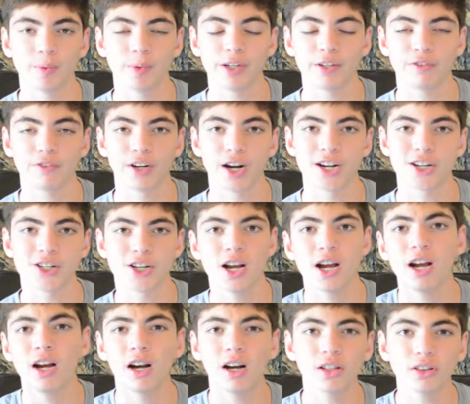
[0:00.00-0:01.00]
refresh,
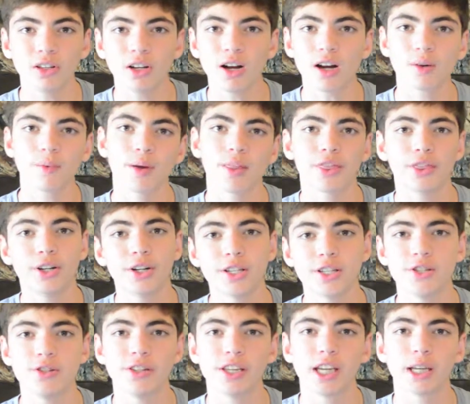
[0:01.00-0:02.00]
along with
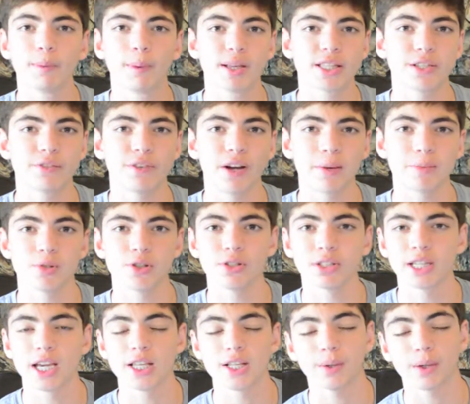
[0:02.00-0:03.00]
32 gigabytes of RAM, so
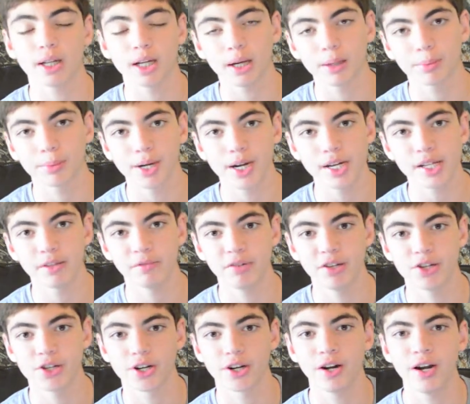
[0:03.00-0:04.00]
in case you want to upgrade in the
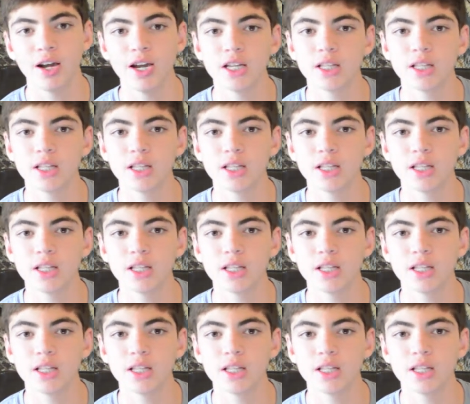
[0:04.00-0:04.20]
future.